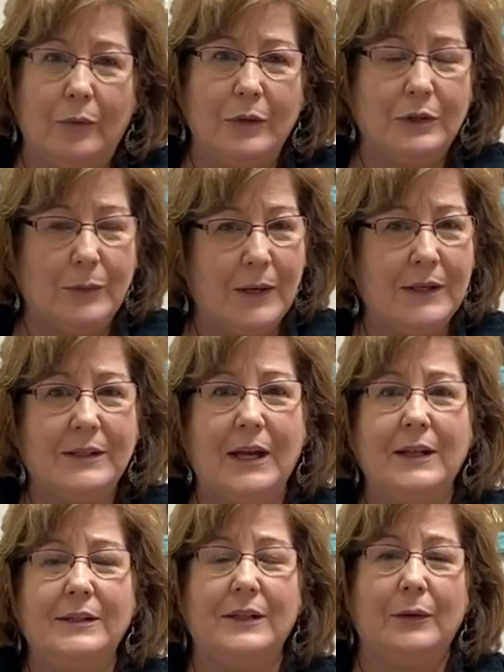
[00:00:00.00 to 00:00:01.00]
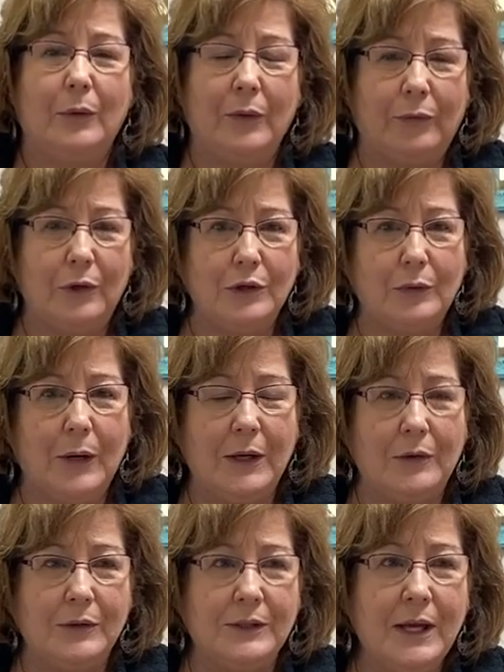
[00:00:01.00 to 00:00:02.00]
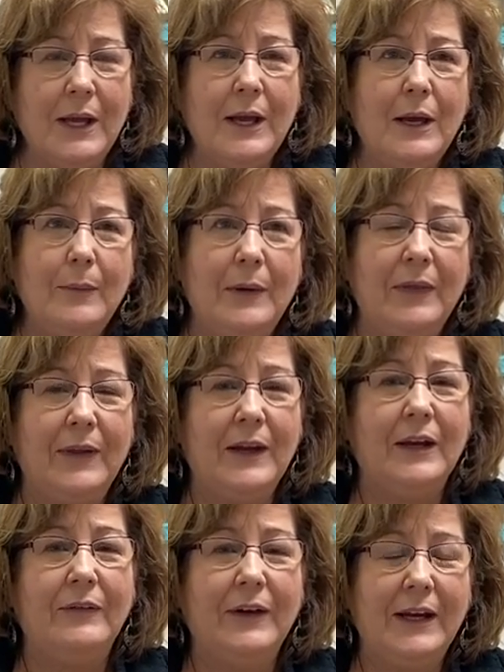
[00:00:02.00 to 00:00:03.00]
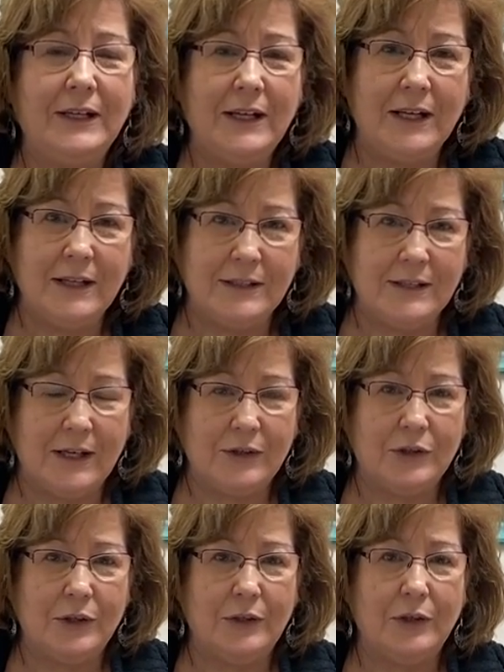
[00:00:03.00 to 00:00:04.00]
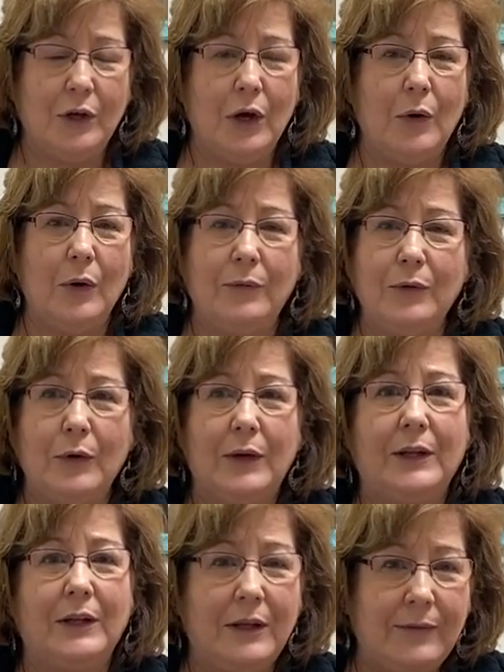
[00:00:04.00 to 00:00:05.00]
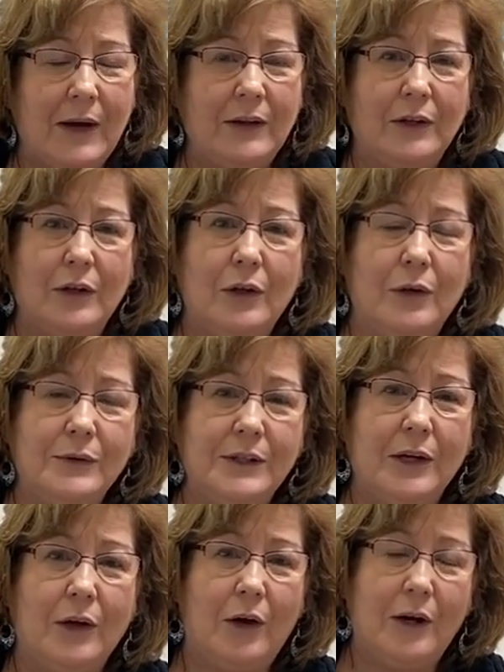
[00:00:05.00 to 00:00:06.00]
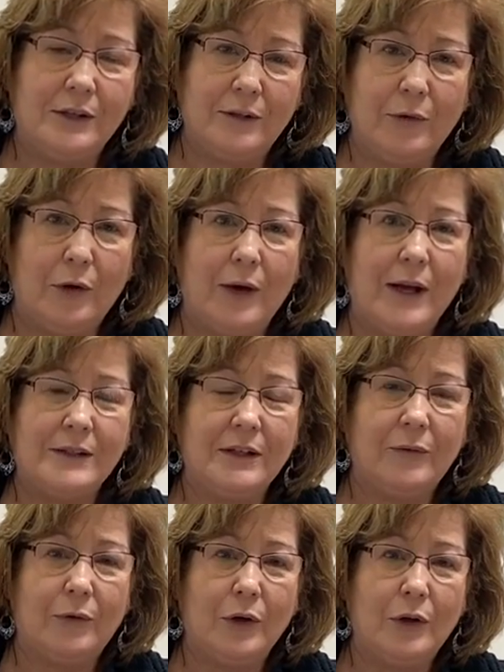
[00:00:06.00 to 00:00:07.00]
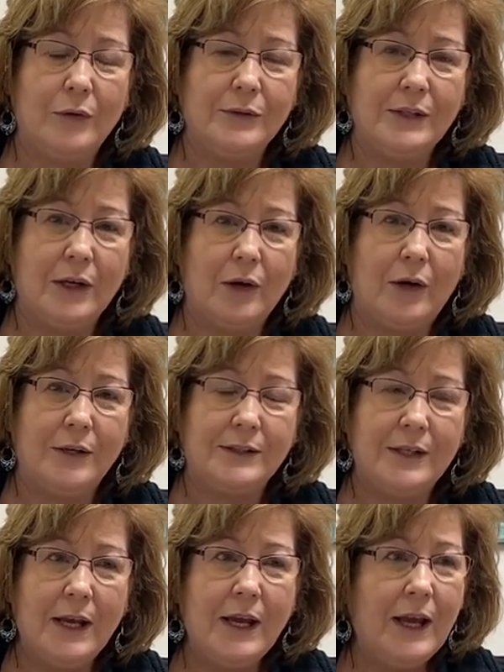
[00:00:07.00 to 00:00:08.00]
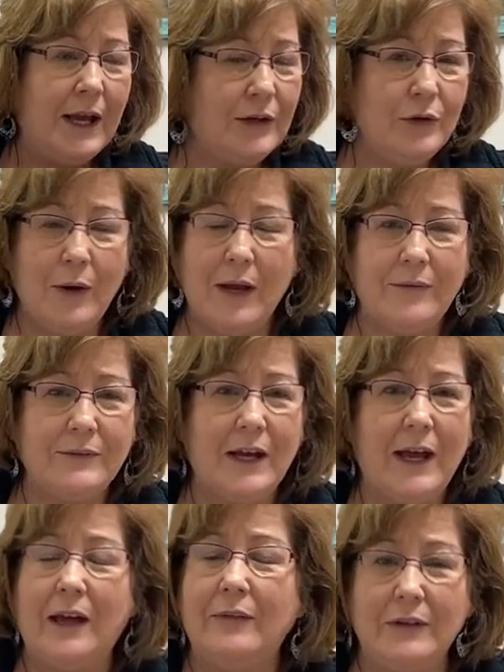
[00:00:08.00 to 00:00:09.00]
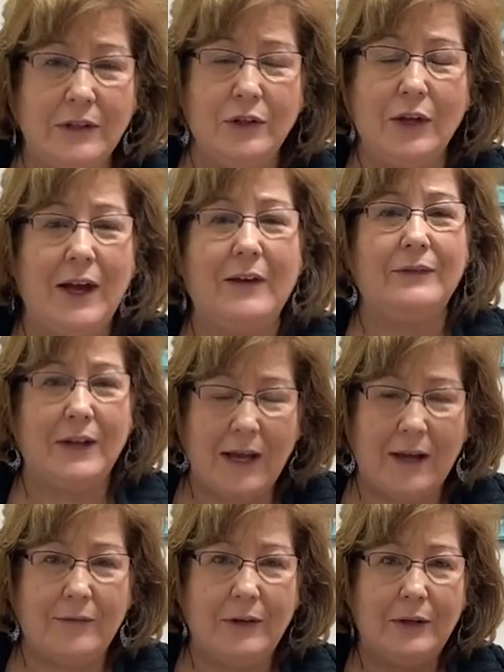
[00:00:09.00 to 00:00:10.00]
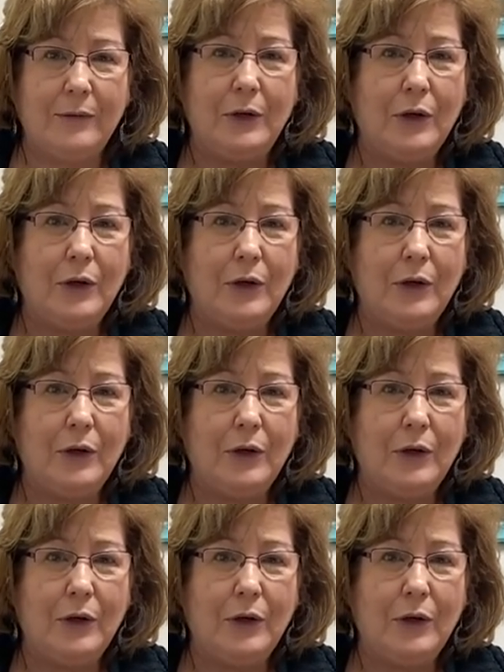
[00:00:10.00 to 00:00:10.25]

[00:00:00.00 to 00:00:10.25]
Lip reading: swing sets and refrigerators, but think of any concession. If you can leave out the closing cost, if you're asking for closing cost and you have to have it, then you have to have it.